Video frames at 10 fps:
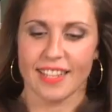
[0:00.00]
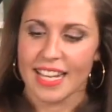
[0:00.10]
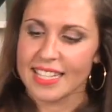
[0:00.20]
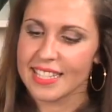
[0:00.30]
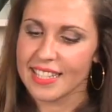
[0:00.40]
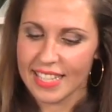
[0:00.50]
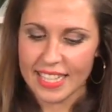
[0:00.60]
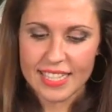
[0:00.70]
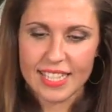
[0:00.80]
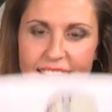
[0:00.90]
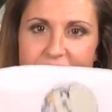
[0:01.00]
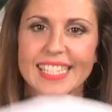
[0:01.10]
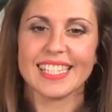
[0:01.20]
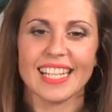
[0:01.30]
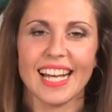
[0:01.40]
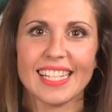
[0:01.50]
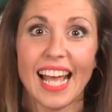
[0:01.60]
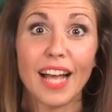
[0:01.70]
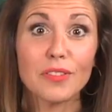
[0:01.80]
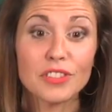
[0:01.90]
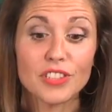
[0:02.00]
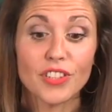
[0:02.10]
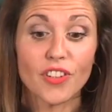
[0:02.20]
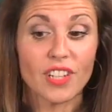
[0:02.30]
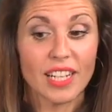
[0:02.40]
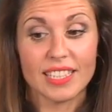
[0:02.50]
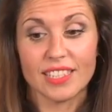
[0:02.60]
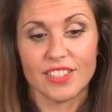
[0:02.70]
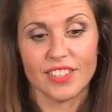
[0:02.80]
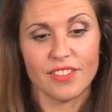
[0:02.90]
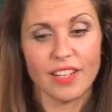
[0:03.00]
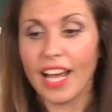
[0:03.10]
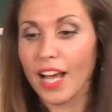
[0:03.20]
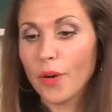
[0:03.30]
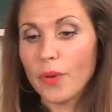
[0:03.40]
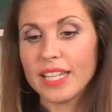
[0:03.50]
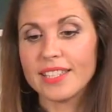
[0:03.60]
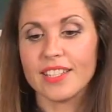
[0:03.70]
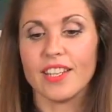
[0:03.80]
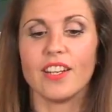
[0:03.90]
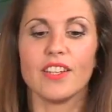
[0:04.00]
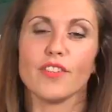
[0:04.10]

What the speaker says: that's it inside out. All I need to do now is turn it